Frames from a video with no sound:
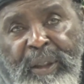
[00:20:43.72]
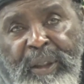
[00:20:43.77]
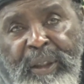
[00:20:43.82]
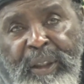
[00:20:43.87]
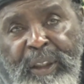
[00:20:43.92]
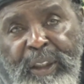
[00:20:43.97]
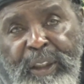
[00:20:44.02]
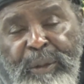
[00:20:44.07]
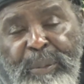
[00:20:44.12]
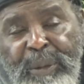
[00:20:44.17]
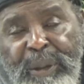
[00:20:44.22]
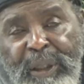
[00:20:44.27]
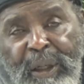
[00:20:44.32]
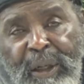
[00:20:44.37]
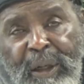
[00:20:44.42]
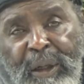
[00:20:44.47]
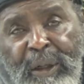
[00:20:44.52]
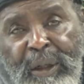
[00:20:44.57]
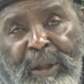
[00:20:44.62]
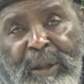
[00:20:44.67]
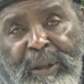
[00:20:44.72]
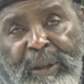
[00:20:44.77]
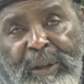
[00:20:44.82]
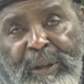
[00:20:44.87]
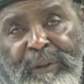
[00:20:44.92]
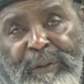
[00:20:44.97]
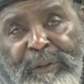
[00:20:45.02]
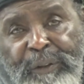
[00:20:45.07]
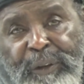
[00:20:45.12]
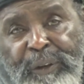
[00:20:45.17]
It'll be hard
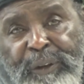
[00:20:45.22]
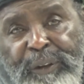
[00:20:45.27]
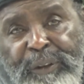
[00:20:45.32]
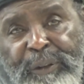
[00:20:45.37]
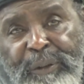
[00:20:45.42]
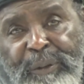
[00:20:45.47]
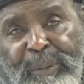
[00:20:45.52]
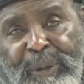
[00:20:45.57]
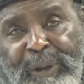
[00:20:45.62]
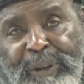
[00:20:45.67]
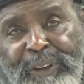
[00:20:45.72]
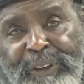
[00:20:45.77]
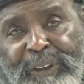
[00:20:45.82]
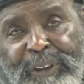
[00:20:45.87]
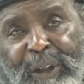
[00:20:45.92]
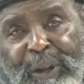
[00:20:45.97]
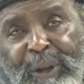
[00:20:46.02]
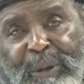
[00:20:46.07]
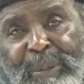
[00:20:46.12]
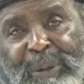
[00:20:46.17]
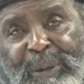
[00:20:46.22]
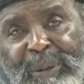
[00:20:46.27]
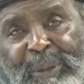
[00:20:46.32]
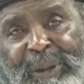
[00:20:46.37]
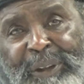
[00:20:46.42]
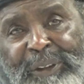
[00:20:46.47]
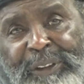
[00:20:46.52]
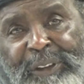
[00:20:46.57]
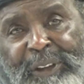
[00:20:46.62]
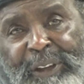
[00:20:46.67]
at first, as much as y'all been
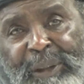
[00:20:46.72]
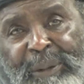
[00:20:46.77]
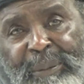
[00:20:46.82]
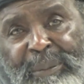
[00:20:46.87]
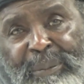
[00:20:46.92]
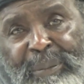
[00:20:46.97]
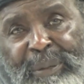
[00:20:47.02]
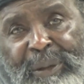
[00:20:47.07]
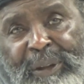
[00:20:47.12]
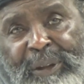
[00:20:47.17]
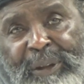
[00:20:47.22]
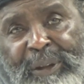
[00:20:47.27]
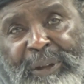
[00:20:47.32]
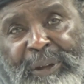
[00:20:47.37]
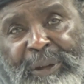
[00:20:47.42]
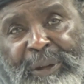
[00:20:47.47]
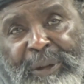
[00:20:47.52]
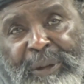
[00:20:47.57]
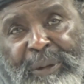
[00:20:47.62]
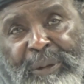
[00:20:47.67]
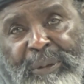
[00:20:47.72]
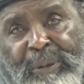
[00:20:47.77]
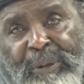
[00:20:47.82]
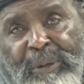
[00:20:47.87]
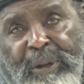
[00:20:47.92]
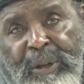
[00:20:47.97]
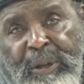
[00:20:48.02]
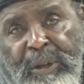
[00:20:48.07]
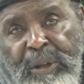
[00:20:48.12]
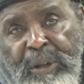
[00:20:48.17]
messing up, but you know,
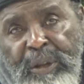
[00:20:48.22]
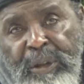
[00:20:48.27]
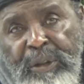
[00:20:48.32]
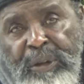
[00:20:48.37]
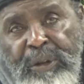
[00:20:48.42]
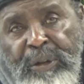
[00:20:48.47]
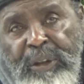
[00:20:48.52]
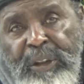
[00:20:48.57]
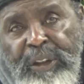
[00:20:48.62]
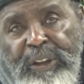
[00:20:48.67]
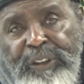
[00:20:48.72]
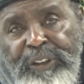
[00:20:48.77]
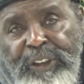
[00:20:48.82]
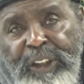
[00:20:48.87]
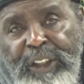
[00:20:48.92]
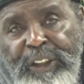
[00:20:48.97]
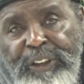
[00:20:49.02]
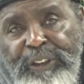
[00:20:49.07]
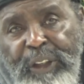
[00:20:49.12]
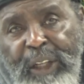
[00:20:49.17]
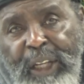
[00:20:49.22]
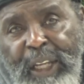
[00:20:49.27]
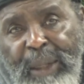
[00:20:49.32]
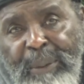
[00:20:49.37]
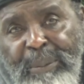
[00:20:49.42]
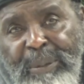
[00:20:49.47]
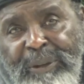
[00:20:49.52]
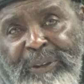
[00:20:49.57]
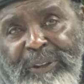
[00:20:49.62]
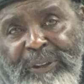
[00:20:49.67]
you can change your
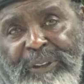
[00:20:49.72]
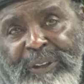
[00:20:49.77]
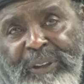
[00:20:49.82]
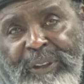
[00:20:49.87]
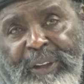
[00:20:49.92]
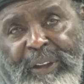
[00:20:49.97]
habits.